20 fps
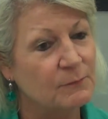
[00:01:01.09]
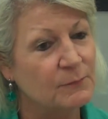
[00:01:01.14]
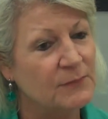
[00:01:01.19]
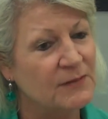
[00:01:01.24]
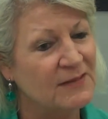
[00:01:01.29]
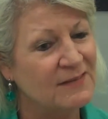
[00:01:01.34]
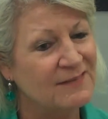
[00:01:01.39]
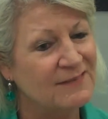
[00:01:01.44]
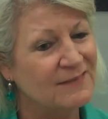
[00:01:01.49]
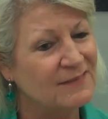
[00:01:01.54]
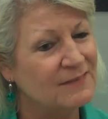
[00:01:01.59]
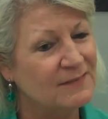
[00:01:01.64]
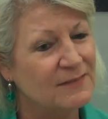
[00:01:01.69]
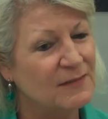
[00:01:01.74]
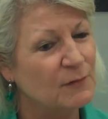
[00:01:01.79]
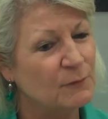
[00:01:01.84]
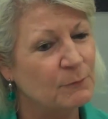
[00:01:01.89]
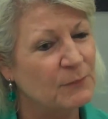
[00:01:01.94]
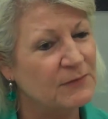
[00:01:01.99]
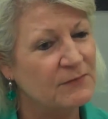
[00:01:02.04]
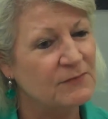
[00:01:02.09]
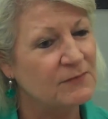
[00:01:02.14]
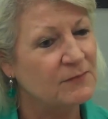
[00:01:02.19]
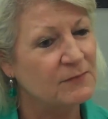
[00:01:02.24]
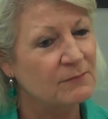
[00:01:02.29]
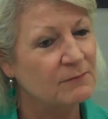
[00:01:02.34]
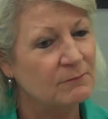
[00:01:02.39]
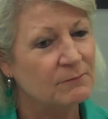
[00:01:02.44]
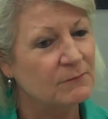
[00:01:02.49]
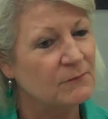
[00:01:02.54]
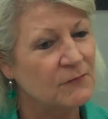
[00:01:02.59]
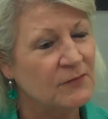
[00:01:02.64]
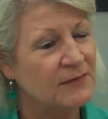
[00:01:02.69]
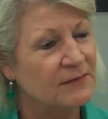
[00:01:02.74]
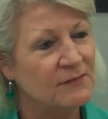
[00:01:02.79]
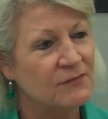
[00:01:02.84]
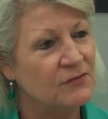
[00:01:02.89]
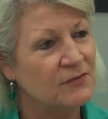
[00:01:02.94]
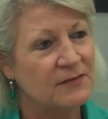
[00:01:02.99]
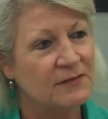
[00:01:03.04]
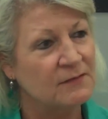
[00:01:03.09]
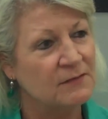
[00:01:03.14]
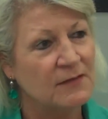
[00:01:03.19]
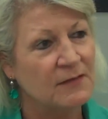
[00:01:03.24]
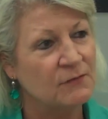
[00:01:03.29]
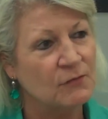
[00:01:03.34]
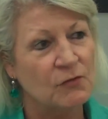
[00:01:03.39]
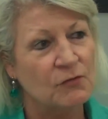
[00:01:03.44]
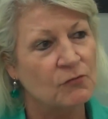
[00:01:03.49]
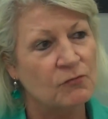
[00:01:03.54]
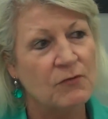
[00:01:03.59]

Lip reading: being a bit grungy and not